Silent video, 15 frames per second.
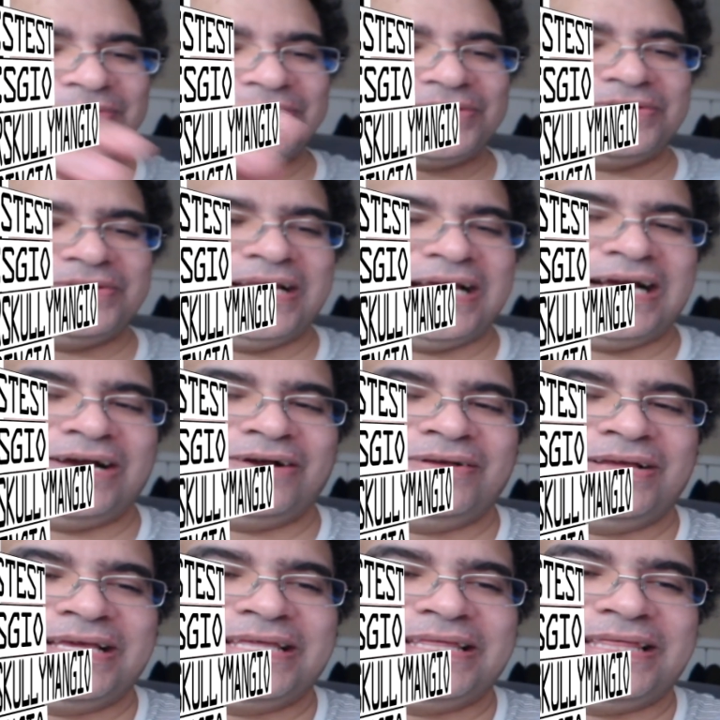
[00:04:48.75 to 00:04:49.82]
So now
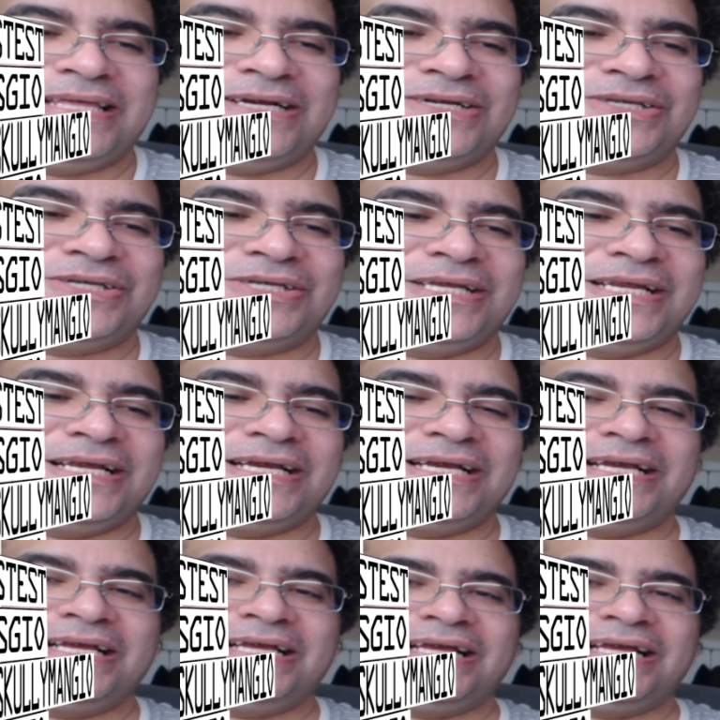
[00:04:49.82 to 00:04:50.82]
they're sitting